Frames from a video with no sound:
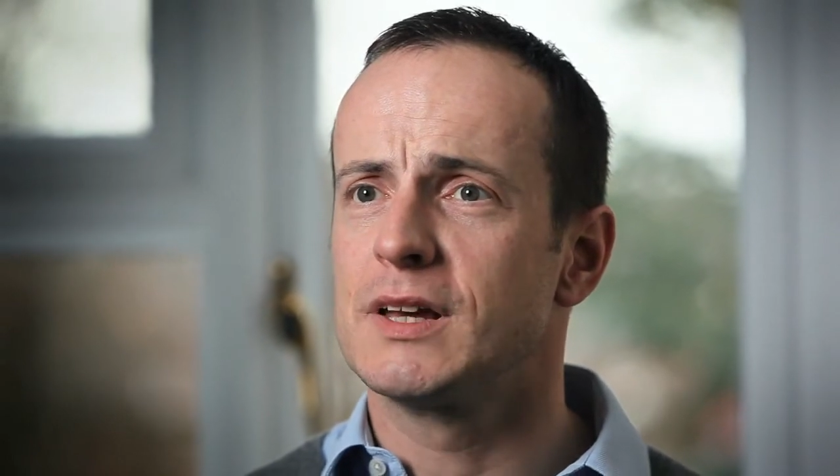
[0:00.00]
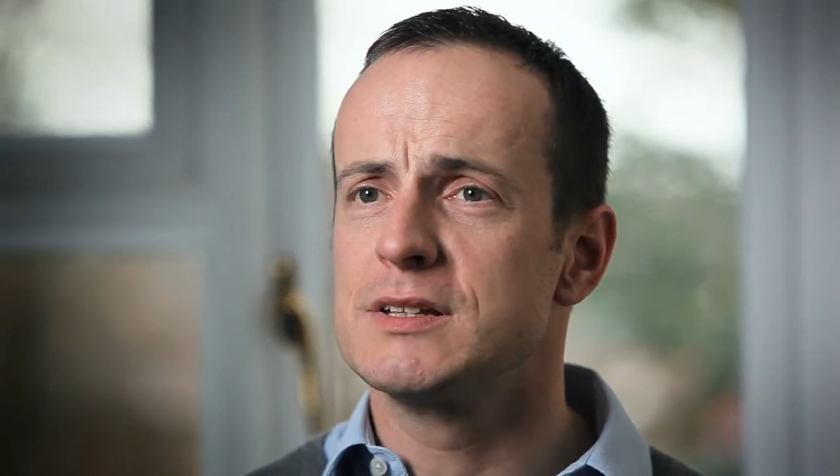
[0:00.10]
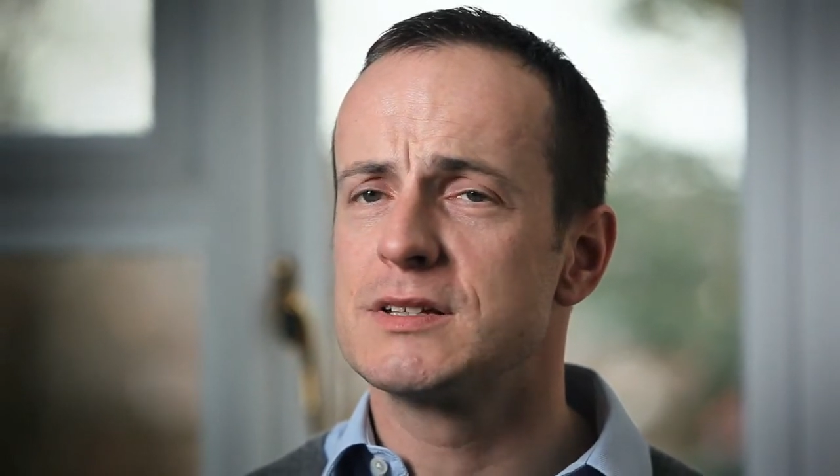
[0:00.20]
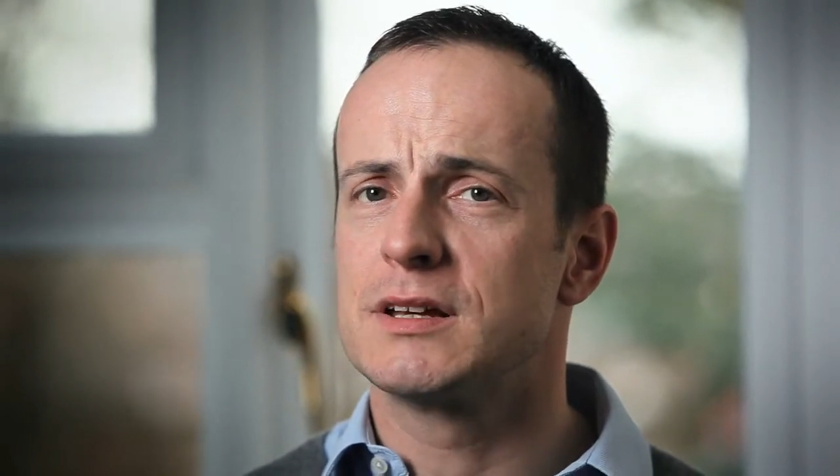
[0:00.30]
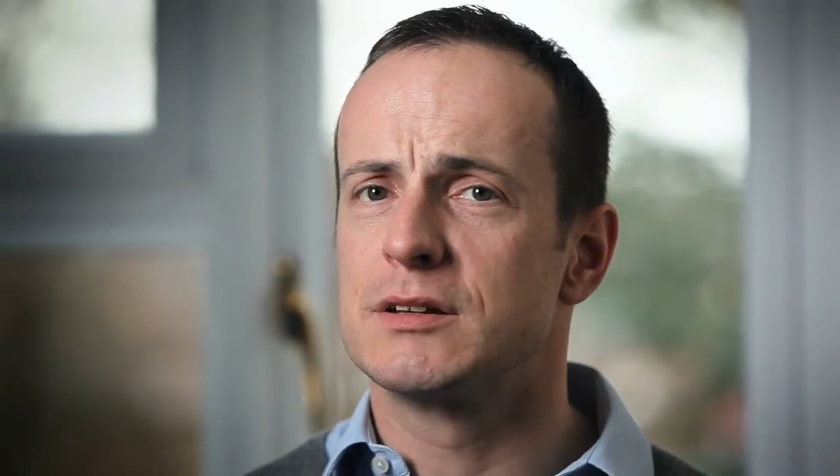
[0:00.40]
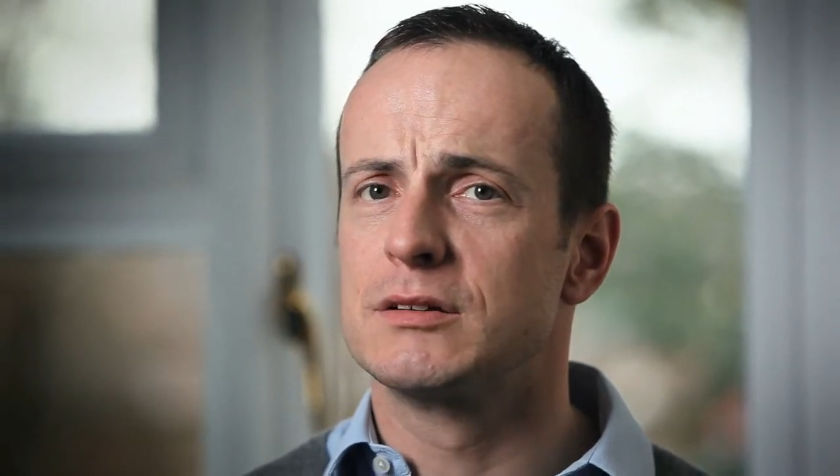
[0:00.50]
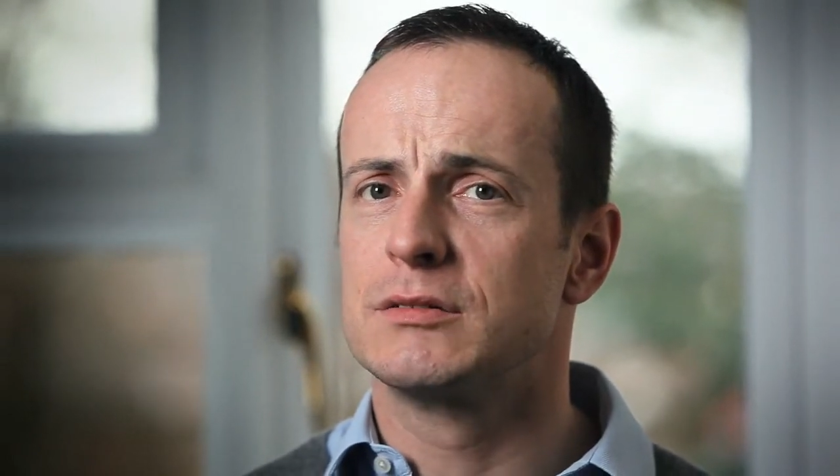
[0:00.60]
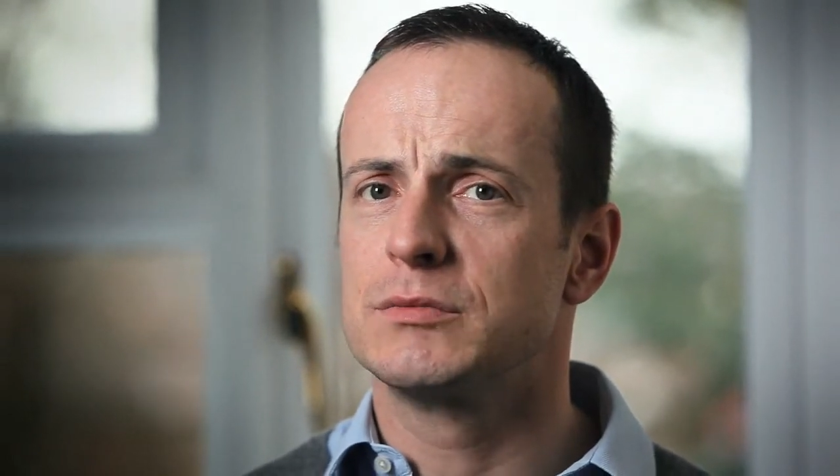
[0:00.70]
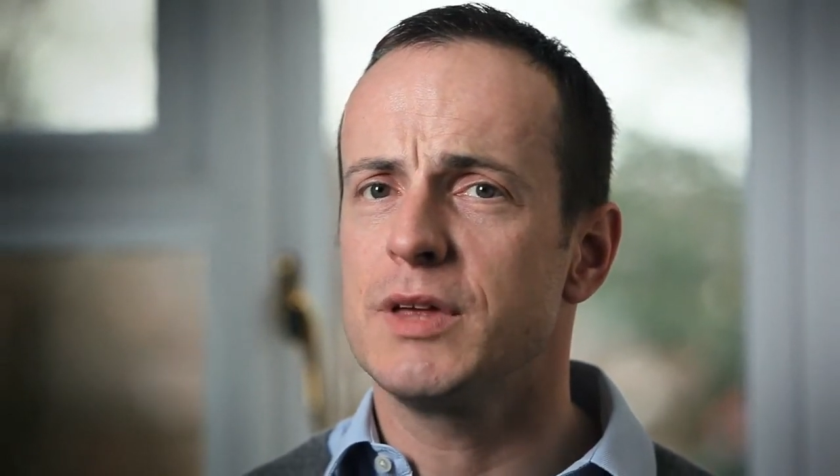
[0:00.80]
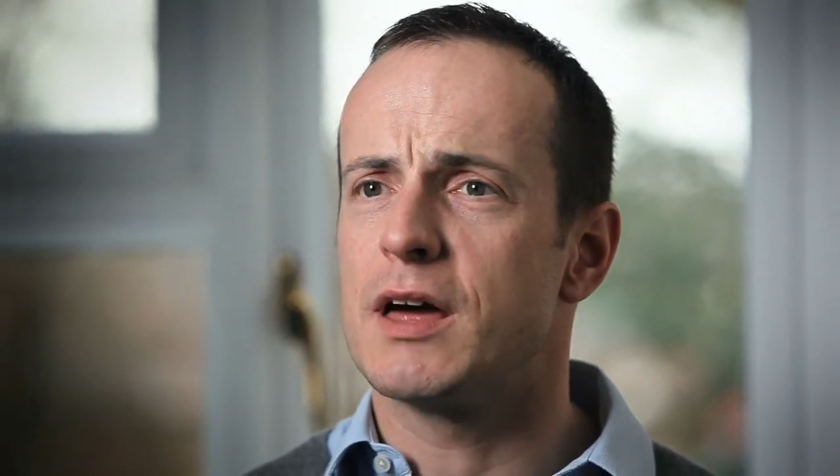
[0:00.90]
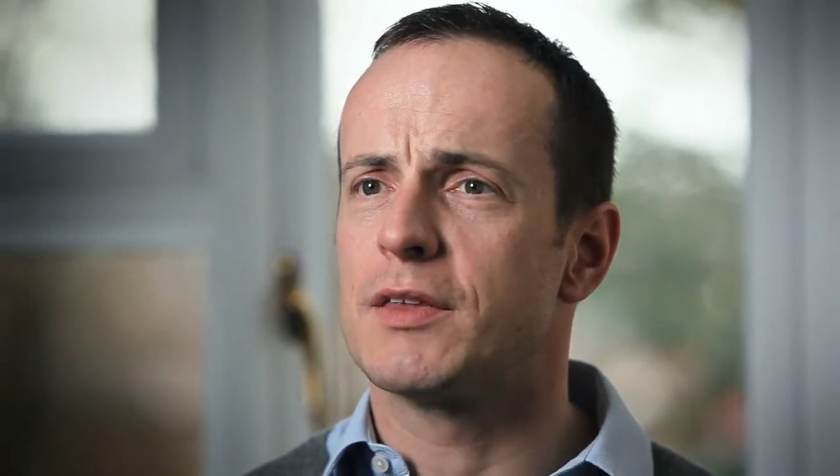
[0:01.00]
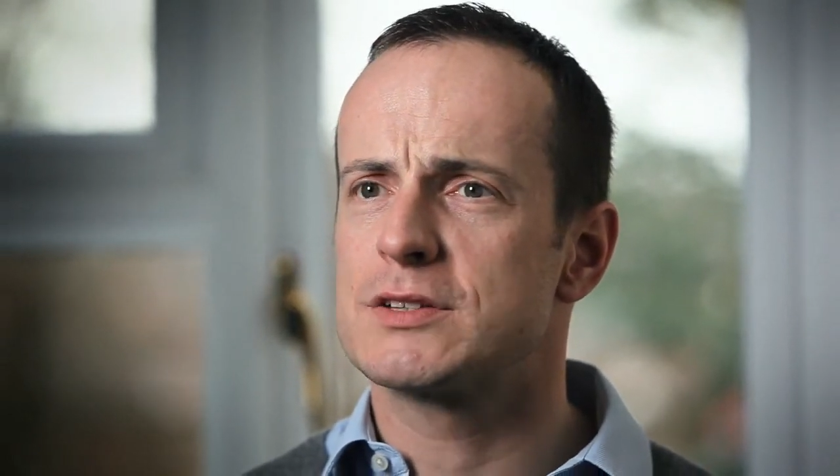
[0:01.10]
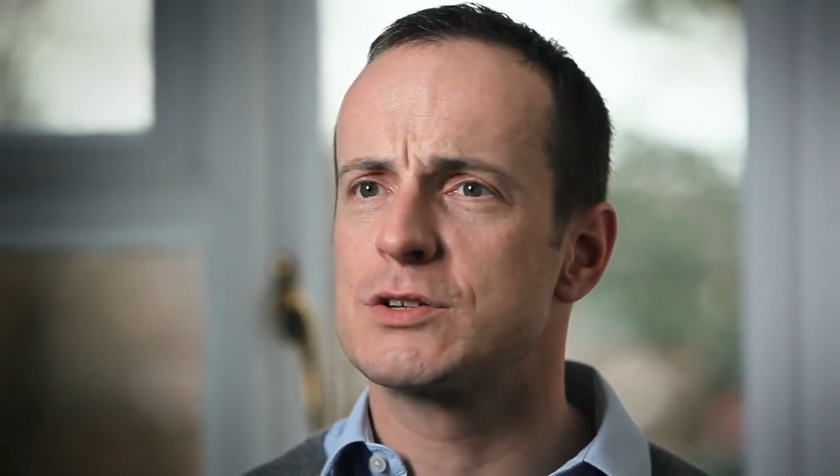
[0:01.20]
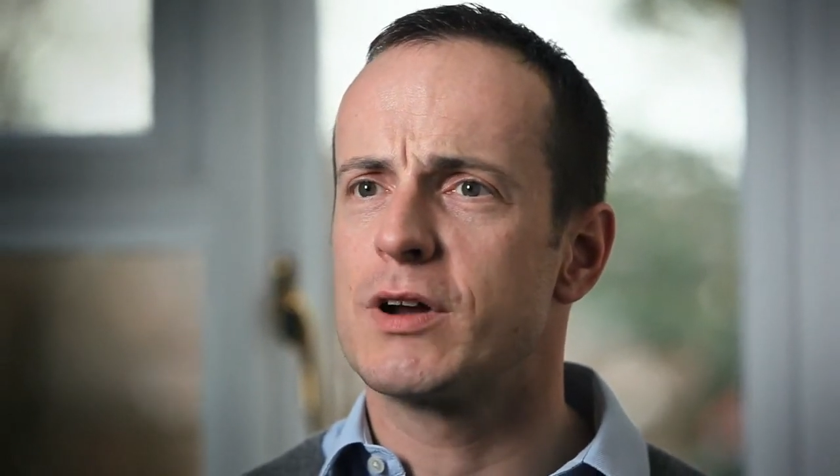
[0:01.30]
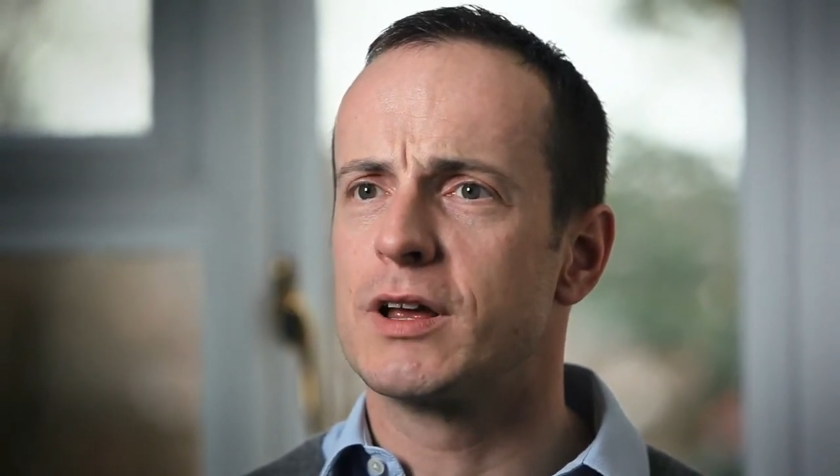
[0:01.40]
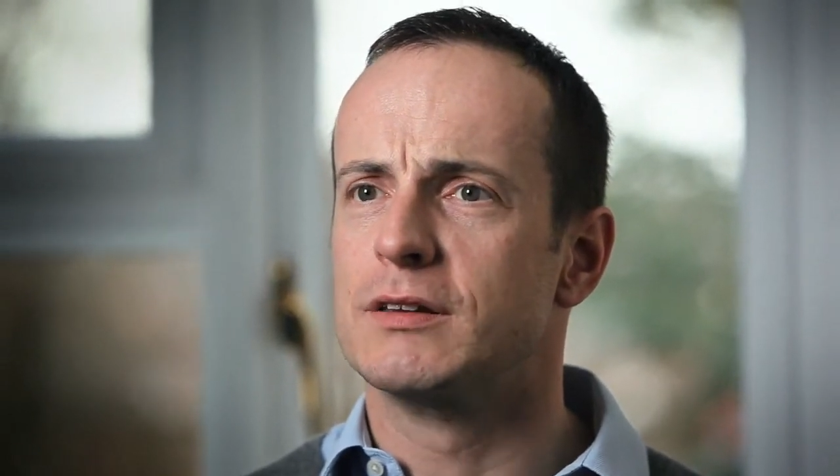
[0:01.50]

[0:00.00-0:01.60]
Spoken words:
He said, yeah, that's great.